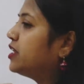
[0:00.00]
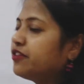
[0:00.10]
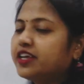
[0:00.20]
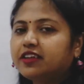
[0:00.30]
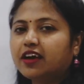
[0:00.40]

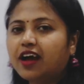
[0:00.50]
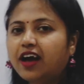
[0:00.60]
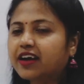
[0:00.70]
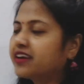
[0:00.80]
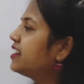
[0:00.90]
leaving the
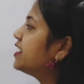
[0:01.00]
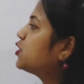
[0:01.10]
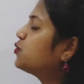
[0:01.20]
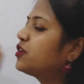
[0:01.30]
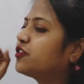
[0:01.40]
car,
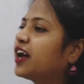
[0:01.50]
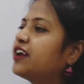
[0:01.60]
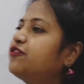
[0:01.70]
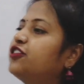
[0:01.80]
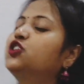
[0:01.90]
it will
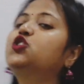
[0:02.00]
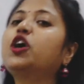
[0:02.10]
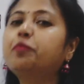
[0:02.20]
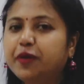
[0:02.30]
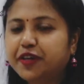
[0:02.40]
run for a
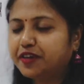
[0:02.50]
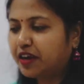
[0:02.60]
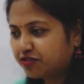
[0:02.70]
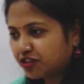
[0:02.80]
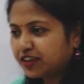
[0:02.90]
short period.
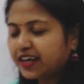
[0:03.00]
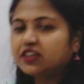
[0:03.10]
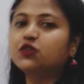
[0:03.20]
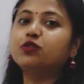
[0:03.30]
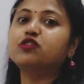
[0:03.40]
After
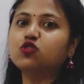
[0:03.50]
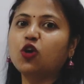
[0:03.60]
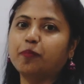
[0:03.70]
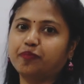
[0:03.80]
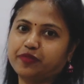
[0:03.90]
that, it will
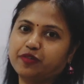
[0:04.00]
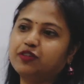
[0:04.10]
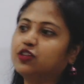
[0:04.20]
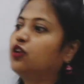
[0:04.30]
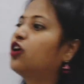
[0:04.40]
stop
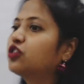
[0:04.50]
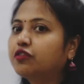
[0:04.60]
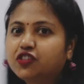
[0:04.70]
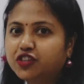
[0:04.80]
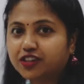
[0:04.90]
with a lot
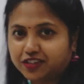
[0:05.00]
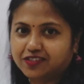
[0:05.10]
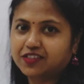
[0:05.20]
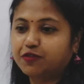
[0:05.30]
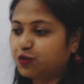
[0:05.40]
of
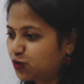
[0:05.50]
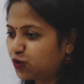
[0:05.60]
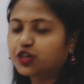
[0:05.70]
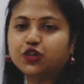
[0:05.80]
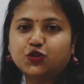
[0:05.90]
jerks if you
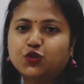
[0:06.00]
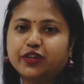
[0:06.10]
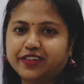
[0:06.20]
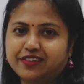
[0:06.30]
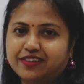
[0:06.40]
don't control
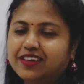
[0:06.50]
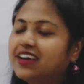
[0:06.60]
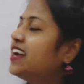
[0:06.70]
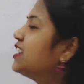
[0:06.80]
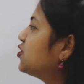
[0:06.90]
it.
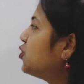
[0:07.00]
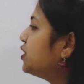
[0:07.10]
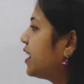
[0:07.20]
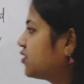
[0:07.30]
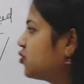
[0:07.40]

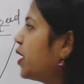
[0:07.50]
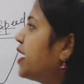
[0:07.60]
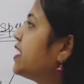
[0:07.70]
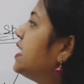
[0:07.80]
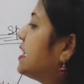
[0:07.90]
So that's
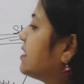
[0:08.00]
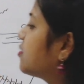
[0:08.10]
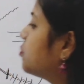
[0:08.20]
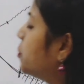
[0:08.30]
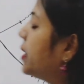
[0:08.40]
why
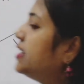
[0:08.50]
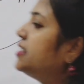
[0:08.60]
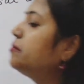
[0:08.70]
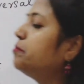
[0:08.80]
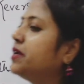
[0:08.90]
this
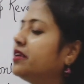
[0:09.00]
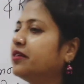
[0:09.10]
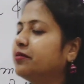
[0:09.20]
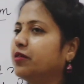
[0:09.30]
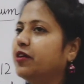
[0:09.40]
momentum
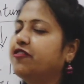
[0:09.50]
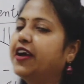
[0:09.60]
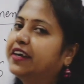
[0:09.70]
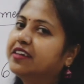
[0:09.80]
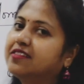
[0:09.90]

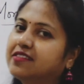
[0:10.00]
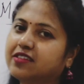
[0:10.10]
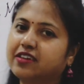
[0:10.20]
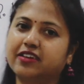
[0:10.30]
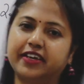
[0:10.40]
effect
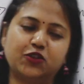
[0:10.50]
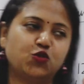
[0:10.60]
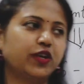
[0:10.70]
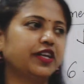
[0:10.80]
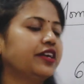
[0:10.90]
is
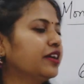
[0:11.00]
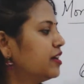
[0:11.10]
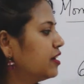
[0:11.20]
actually